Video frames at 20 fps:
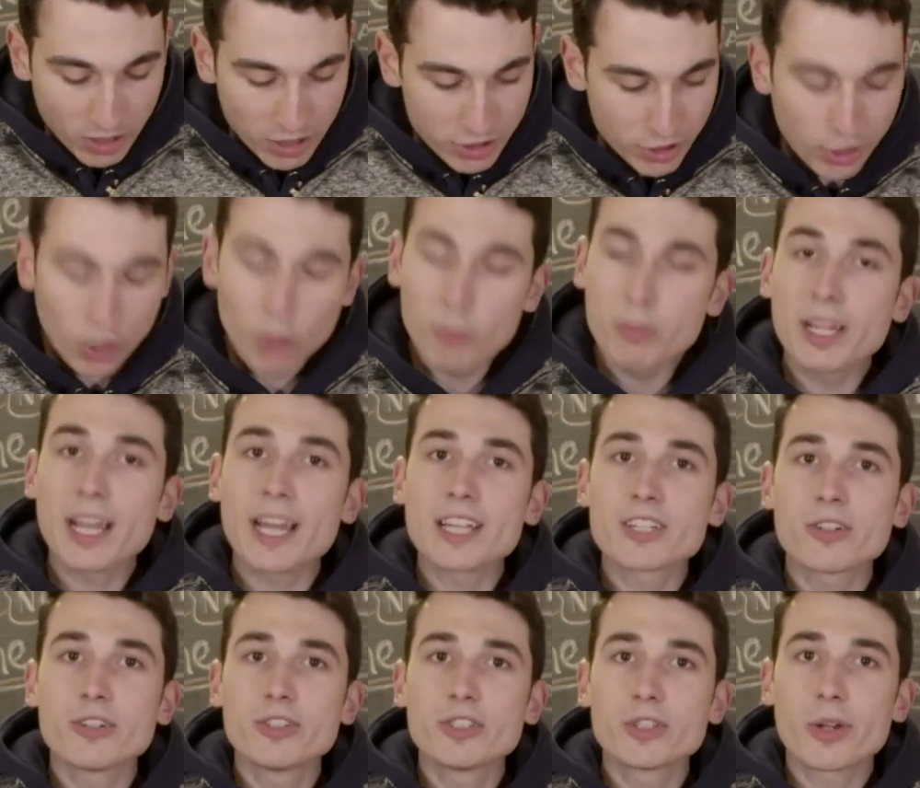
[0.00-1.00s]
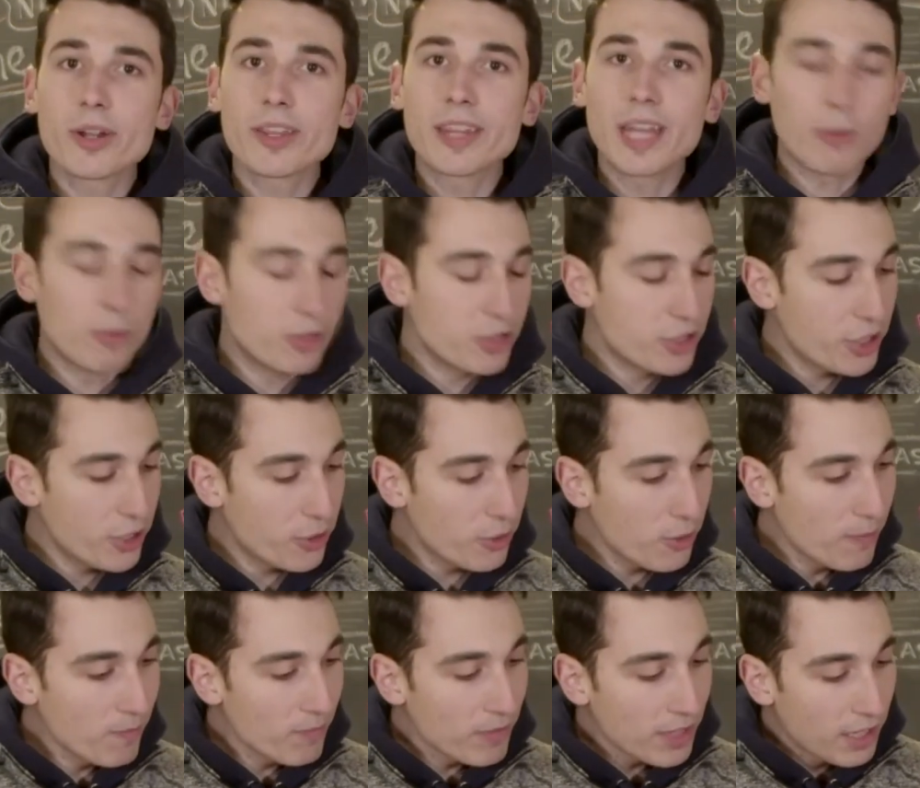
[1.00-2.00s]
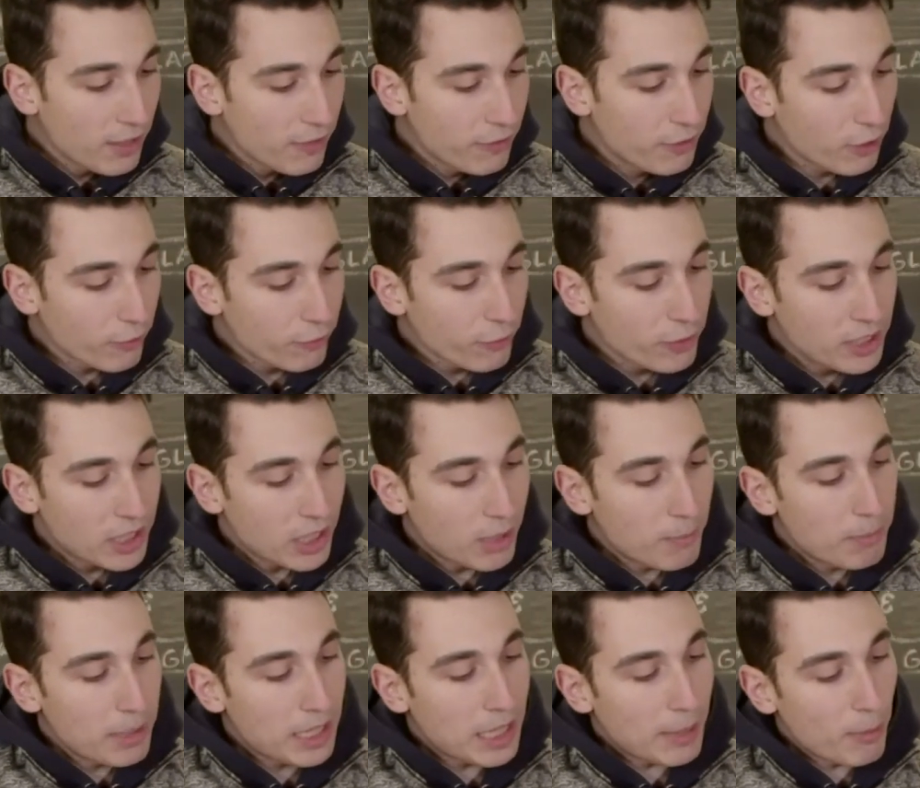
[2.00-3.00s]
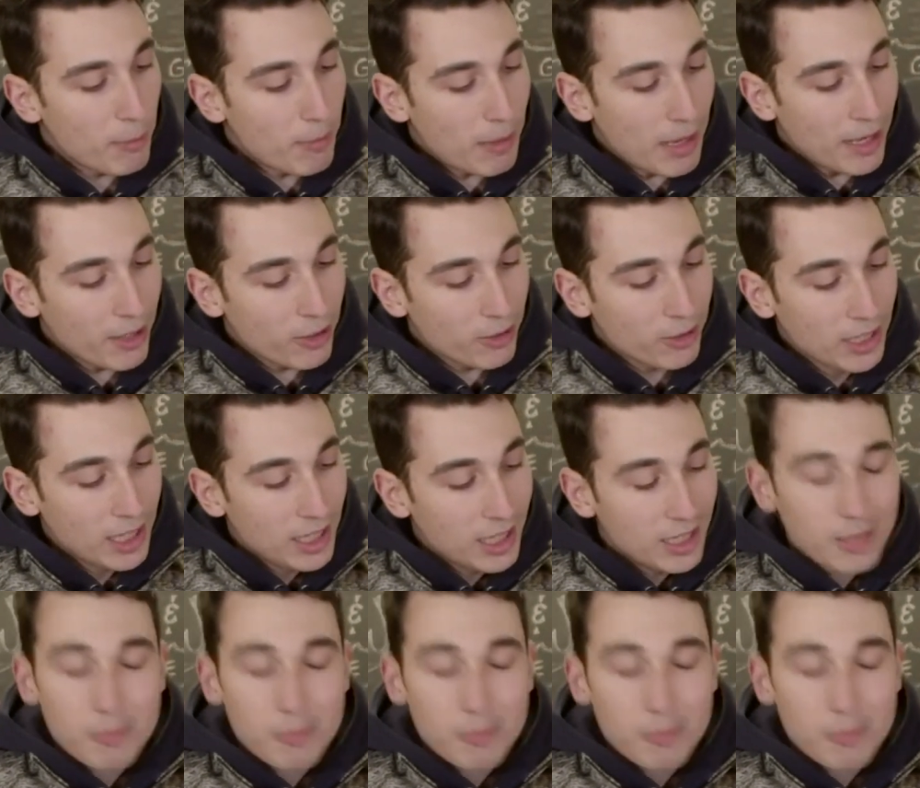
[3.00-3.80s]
So I hope you guys are enjoying that one too. Feel free to come pick up a bottle.